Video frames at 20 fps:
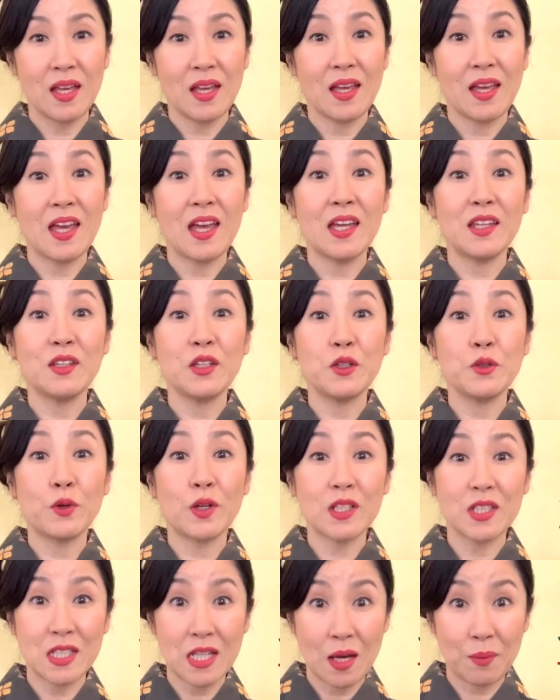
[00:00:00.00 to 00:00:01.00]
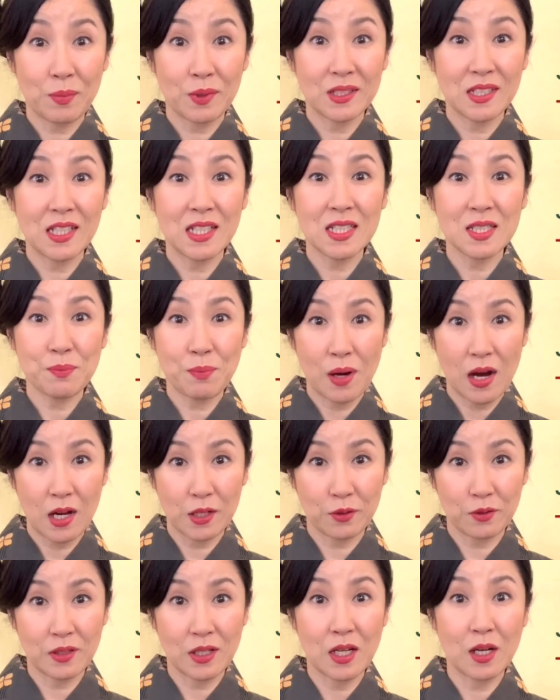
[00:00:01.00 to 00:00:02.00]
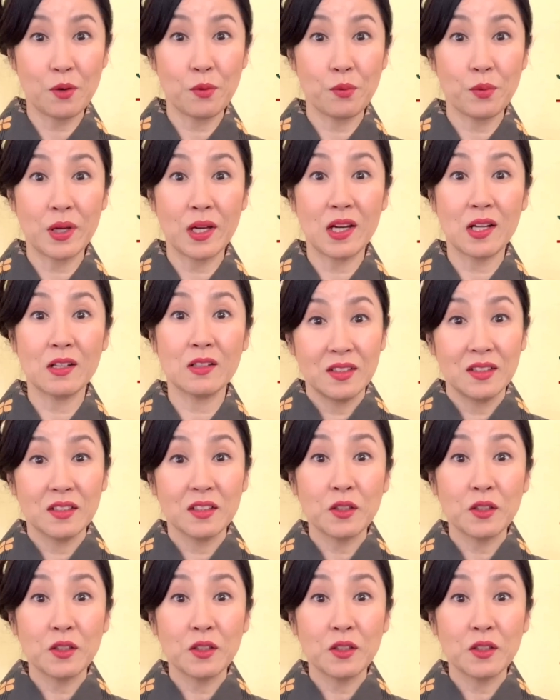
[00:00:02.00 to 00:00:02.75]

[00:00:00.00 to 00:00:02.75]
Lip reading: and your Japanese partner will